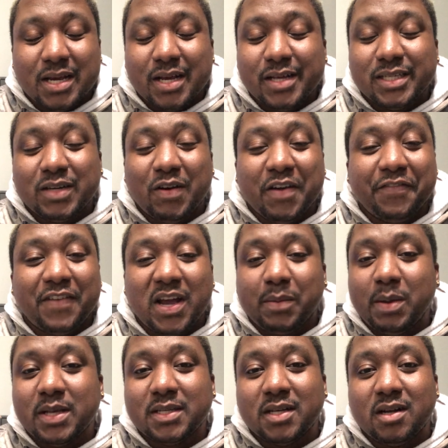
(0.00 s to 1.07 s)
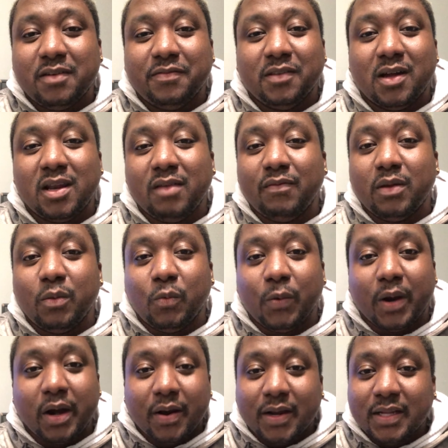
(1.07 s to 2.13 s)
So I find myself not even
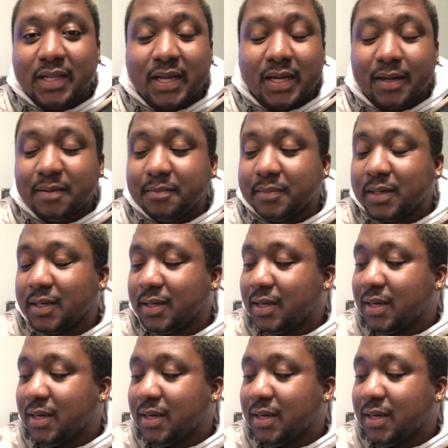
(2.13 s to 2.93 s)
wearing them.